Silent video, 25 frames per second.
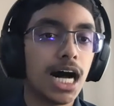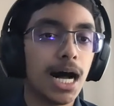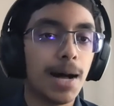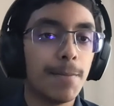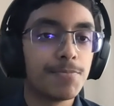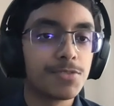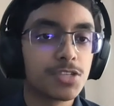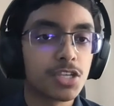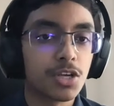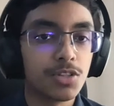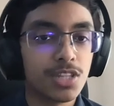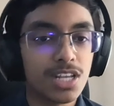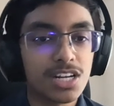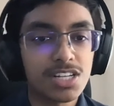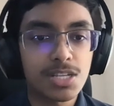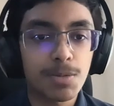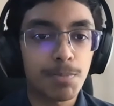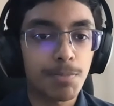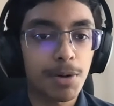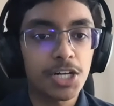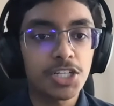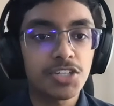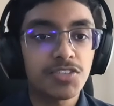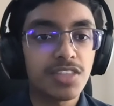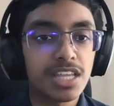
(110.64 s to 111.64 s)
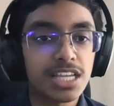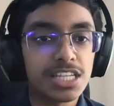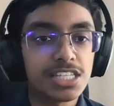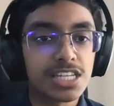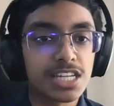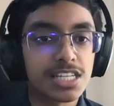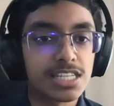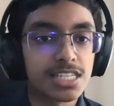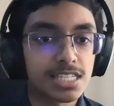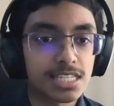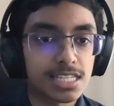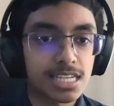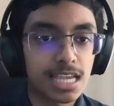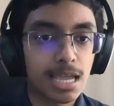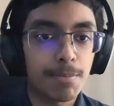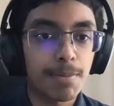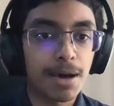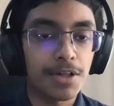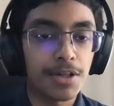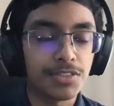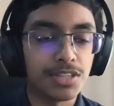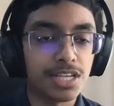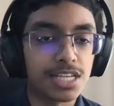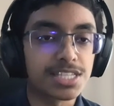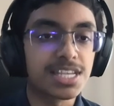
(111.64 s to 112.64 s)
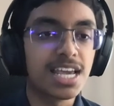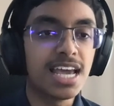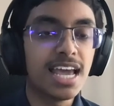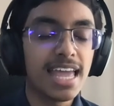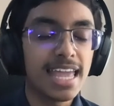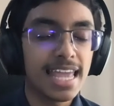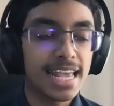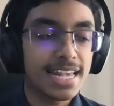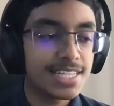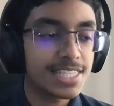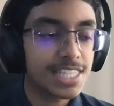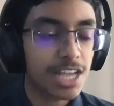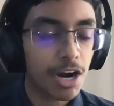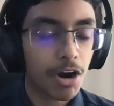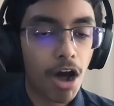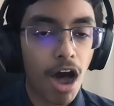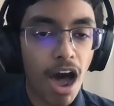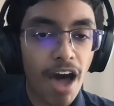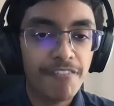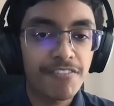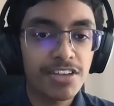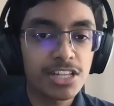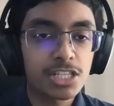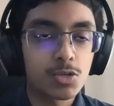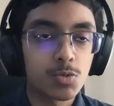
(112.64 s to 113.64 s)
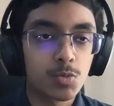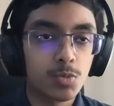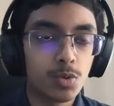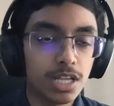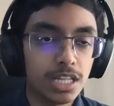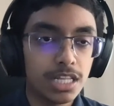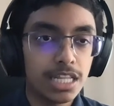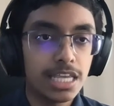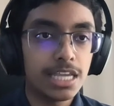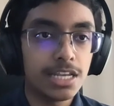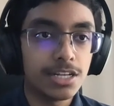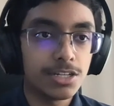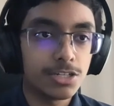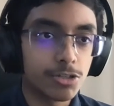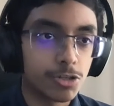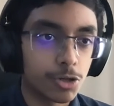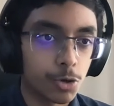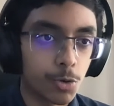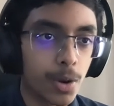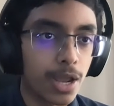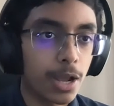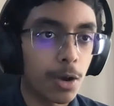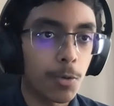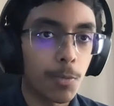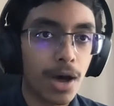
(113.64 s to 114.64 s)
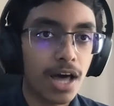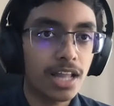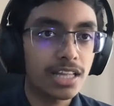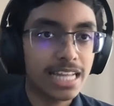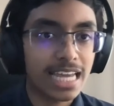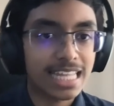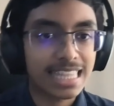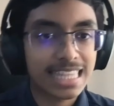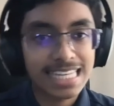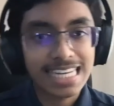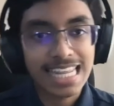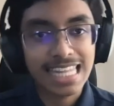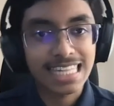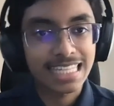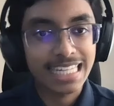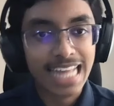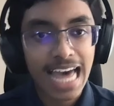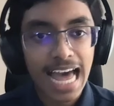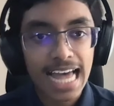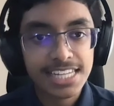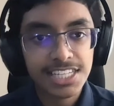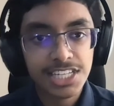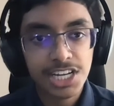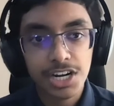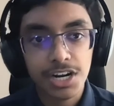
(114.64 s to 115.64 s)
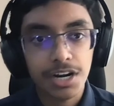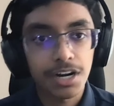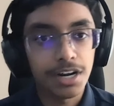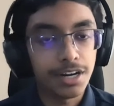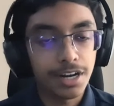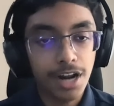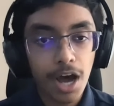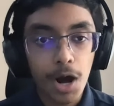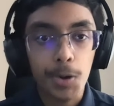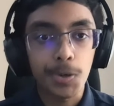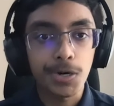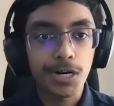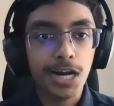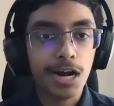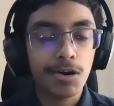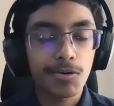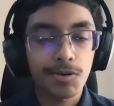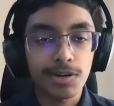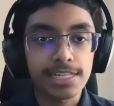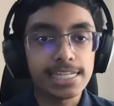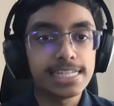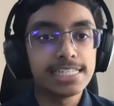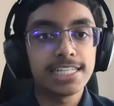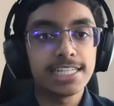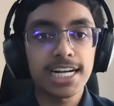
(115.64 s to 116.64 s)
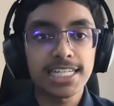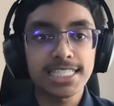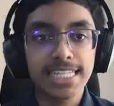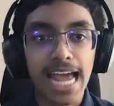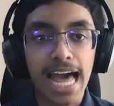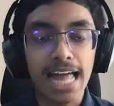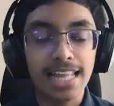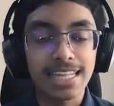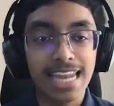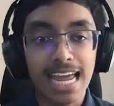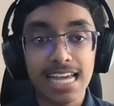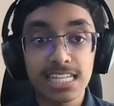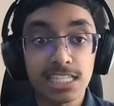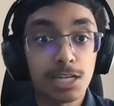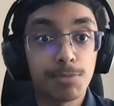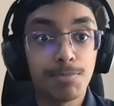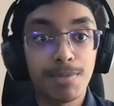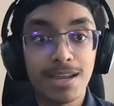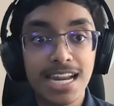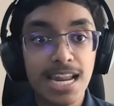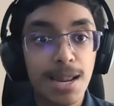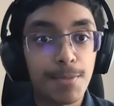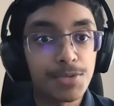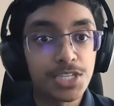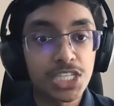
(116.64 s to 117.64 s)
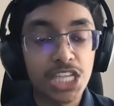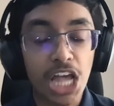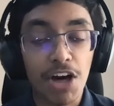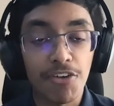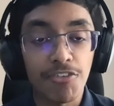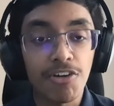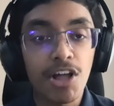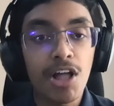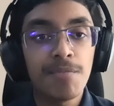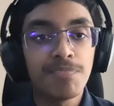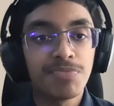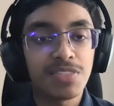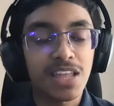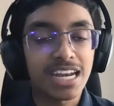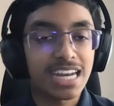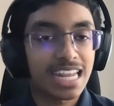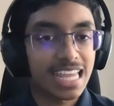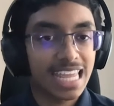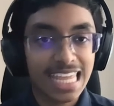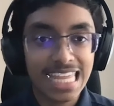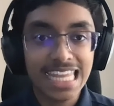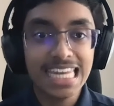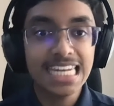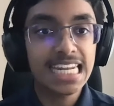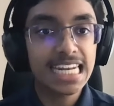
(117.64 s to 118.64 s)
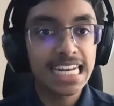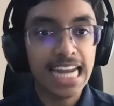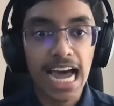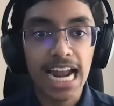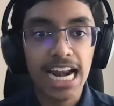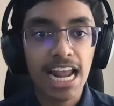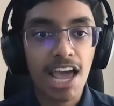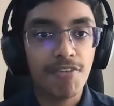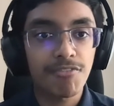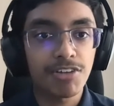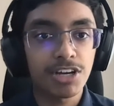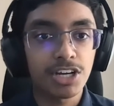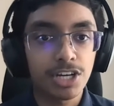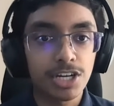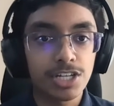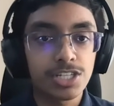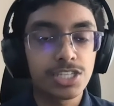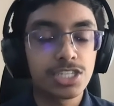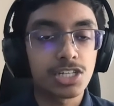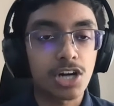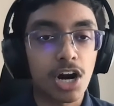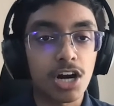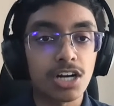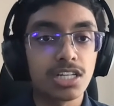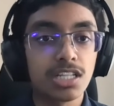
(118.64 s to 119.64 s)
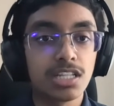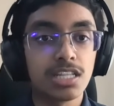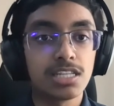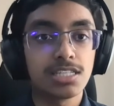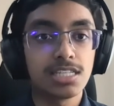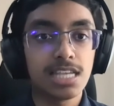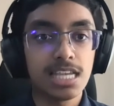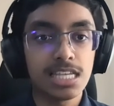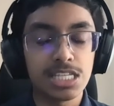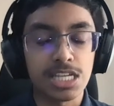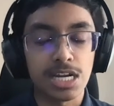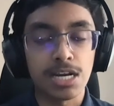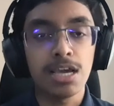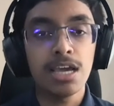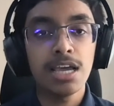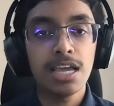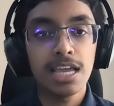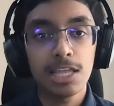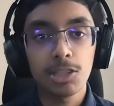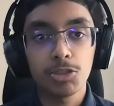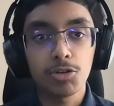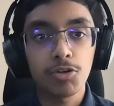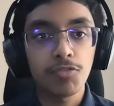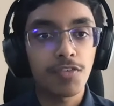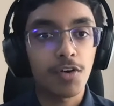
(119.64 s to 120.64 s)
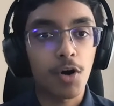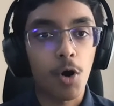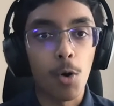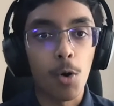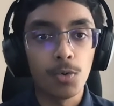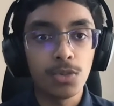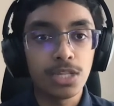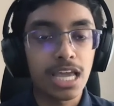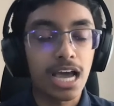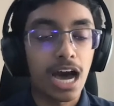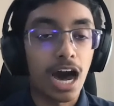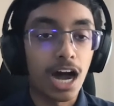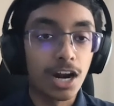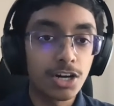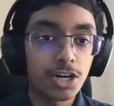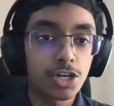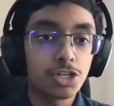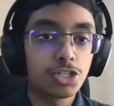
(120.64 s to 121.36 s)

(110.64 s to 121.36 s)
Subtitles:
So there's a bunch of things to see about this. Is their offense really doing well like they did last year? No, not really. Josh Allen has admitted himself that he did not have a good start to the season. He threw for only under